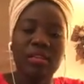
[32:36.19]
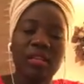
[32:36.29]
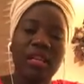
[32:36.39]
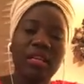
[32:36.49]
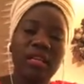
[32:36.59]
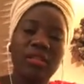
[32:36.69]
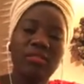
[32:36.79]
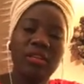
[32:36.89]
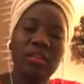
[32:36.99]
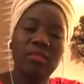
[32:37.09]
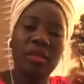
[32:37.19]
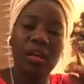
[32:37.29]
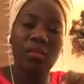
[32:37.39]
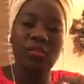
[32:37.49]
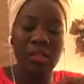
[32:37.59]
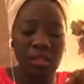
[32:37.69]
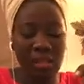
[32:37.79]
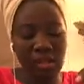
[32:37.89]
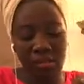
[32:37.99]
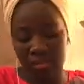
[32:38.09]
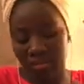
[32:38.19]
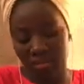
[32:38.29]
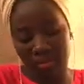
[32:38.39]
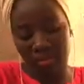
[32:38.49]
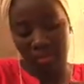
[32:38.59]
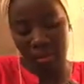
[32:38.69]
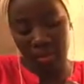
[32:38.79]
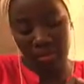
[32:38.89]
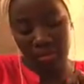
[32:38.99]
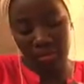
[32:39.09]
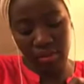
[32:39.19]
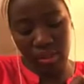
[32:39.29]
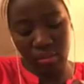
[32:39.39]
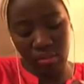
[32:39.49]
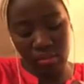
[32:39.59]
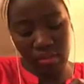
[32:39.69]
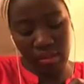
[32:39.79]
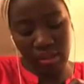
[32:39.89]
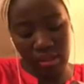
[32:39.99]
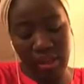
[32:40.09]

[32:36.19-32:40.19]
Sannan, can you tell me how much time have we used?